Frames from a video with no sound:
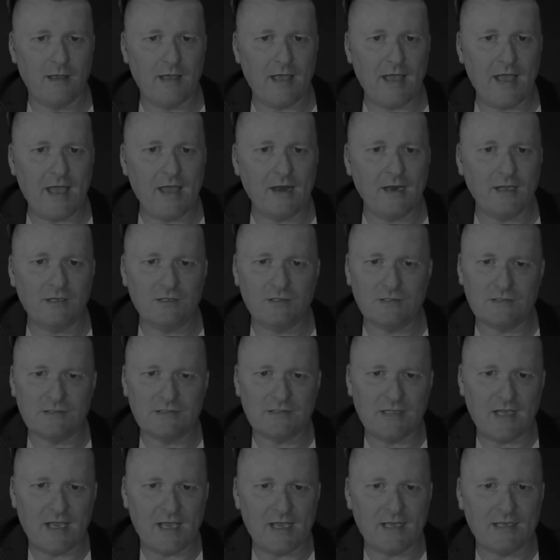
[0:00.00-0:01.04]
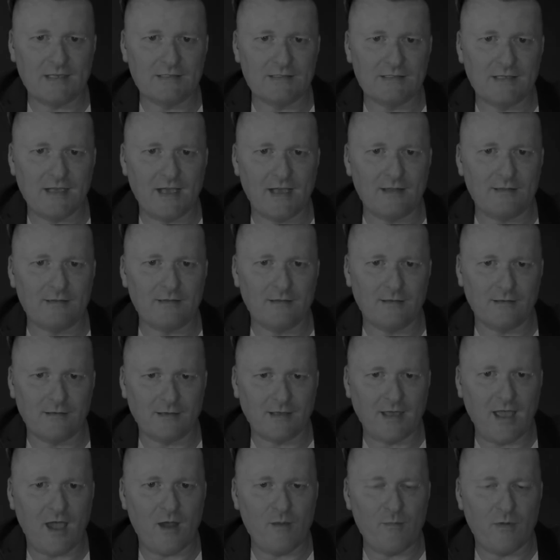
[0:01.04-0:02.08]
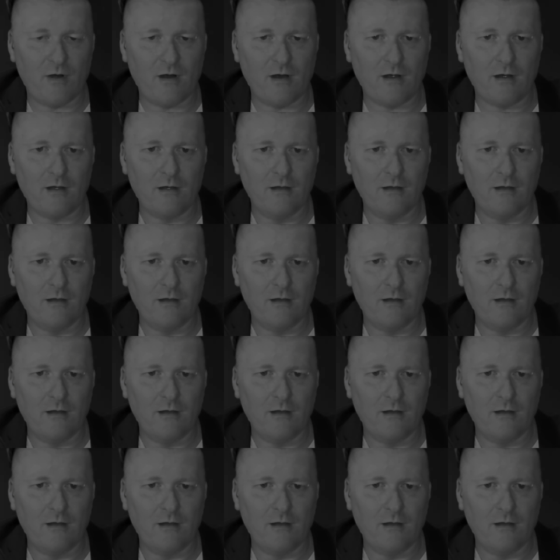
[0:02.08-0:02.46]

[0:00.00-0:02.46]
and he just stares at the camera.